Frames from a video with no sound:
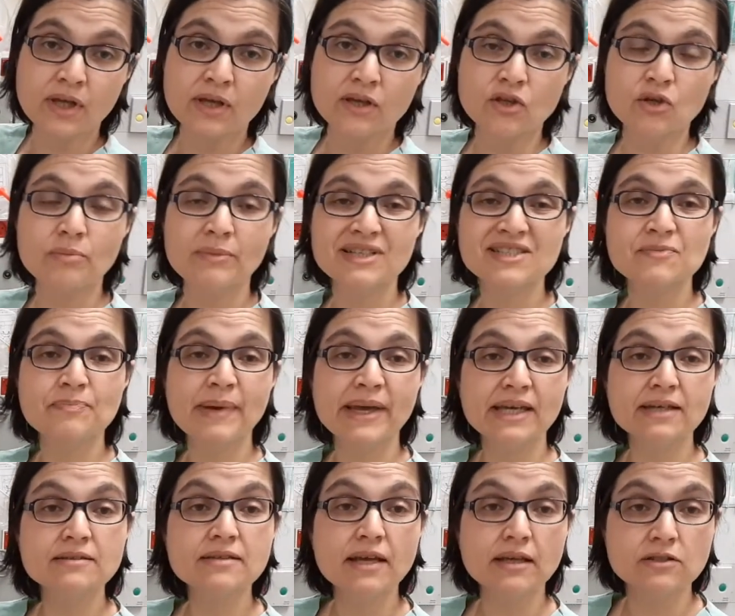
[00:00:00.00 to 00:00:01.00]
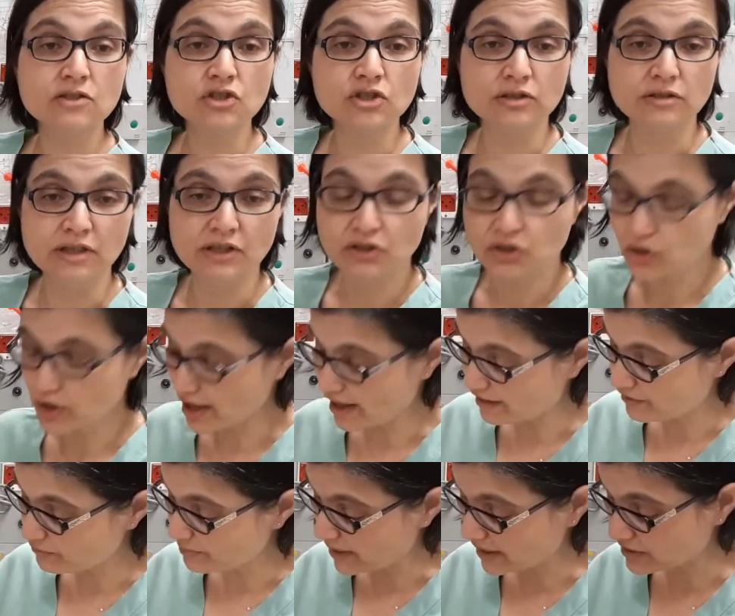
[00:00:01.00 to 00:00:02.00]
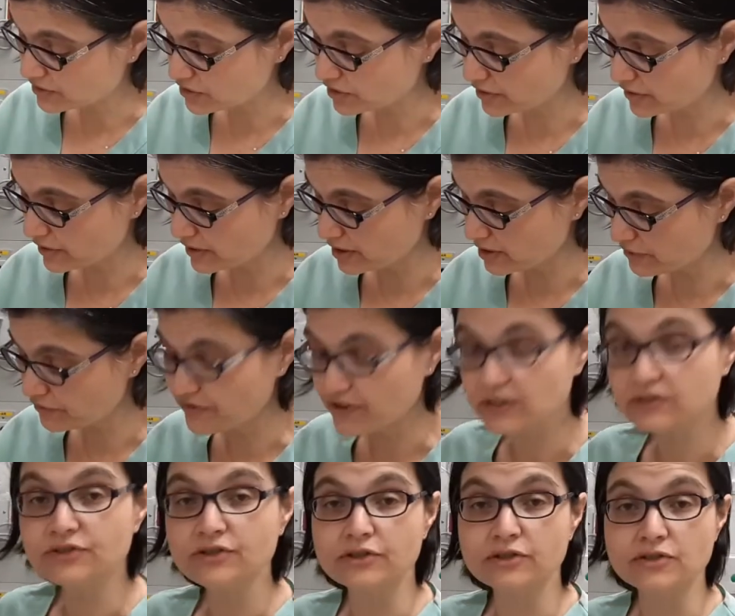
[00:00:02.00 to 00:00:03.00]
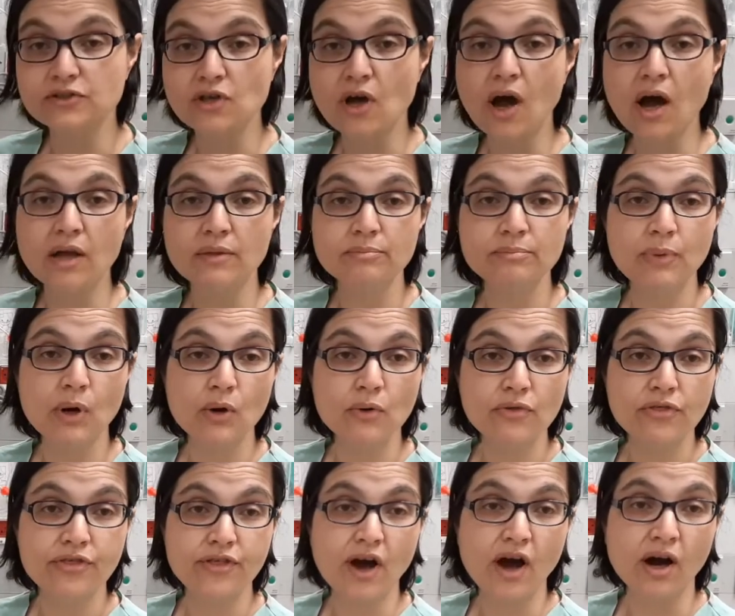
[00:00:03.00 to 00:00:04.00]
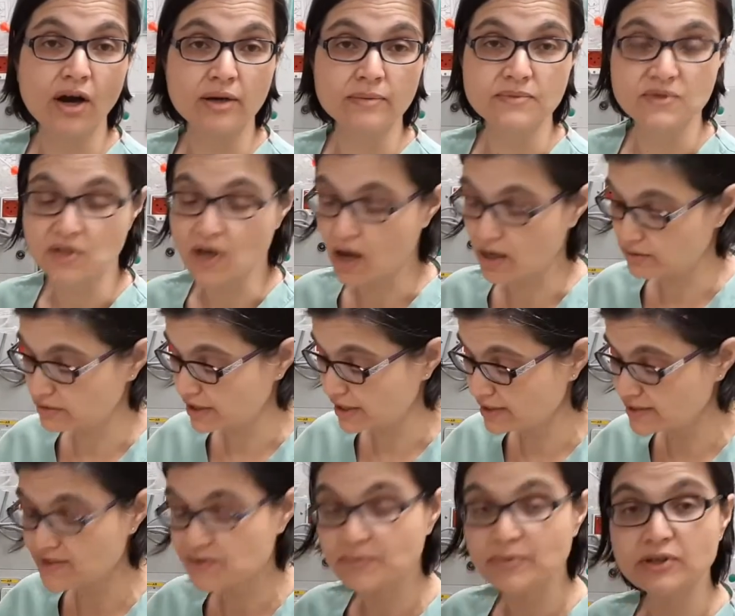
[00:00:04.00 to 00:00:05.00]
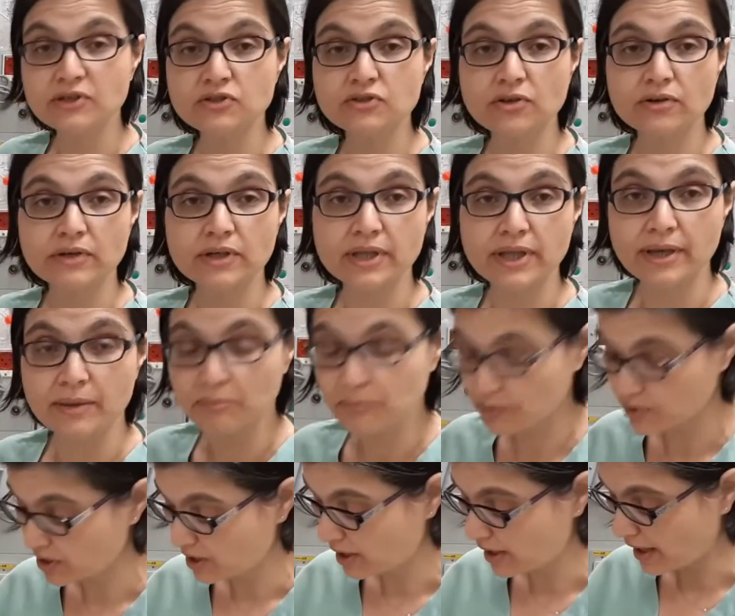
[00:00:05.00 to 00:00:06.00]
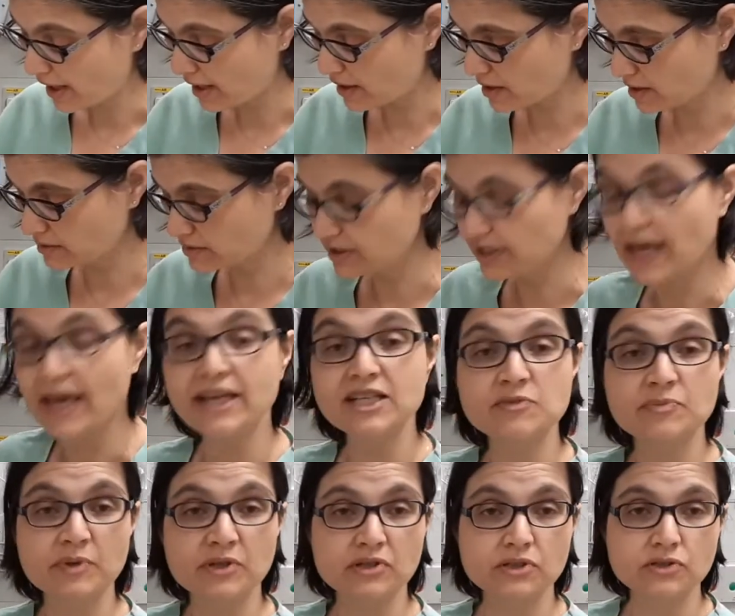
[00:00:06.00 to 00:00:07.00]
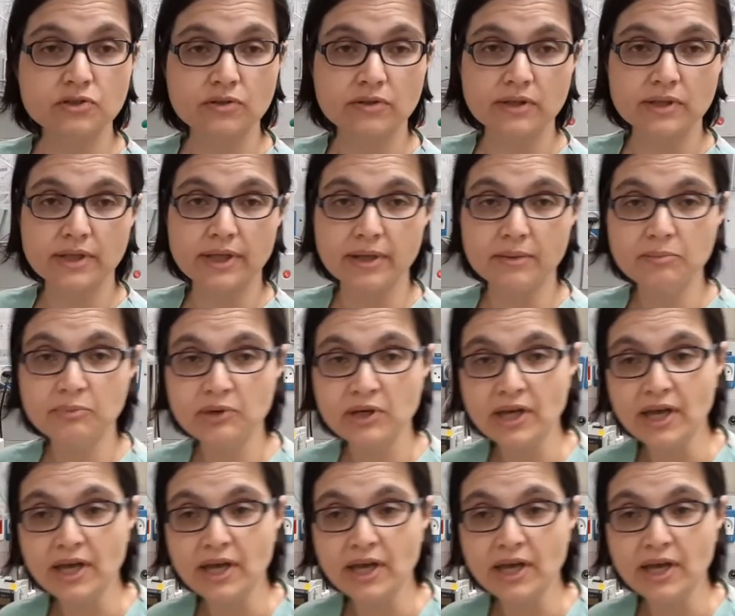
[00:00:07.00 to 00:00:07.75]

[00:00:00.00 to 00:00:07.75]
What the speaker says: You must pay attention that you have bacterial filters on both arms, on the inspiratory limb and on the expiratory limb.